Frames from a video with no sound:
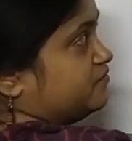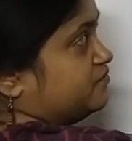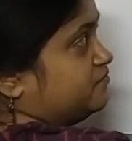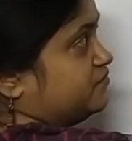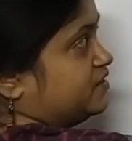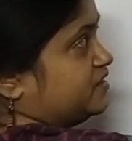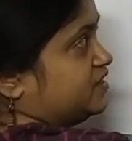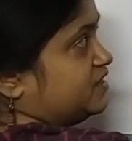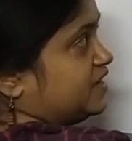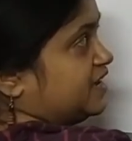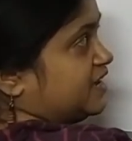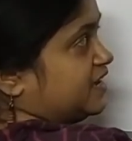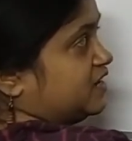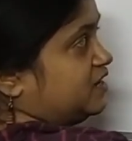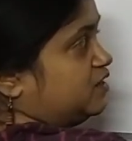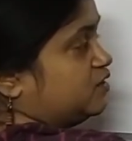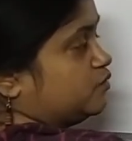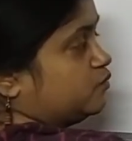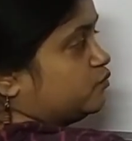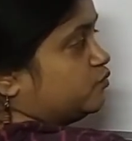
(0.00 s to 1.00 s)

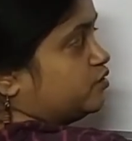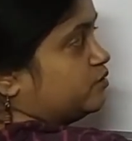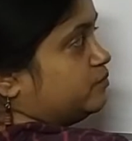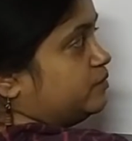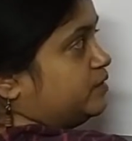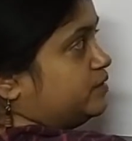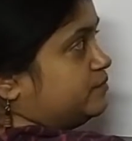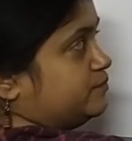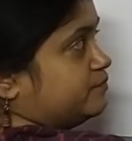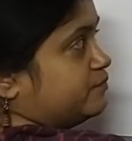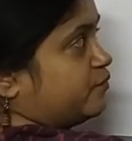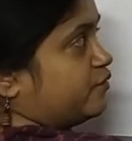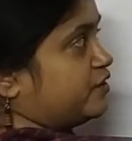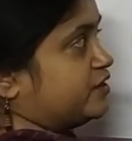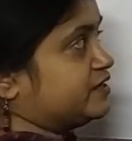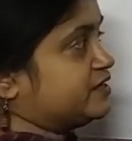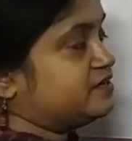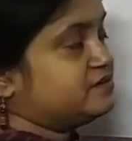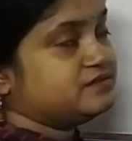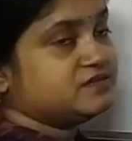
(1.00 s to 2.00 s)
VL will be
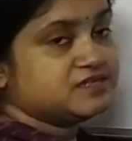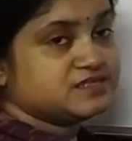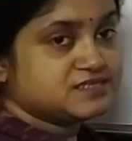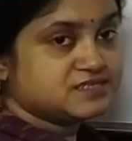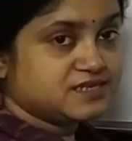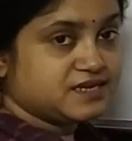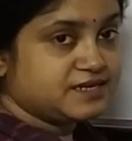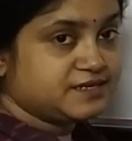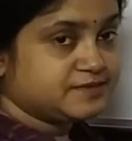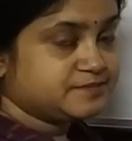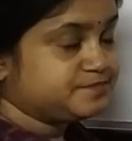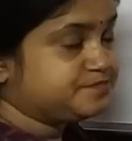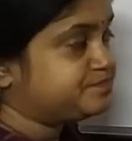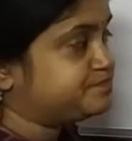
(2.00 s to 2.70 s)
pointed this side.